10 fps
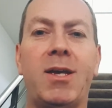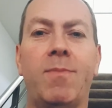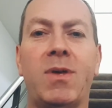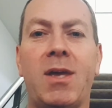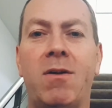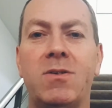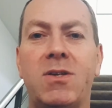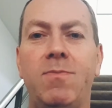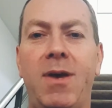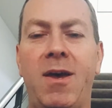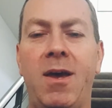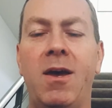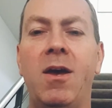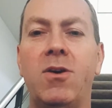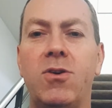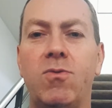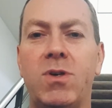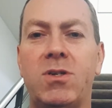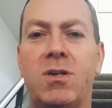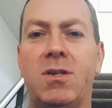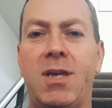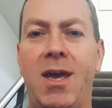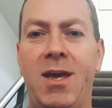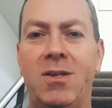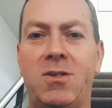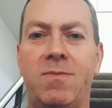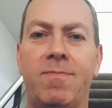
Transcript: the currency pair you wish to hedge.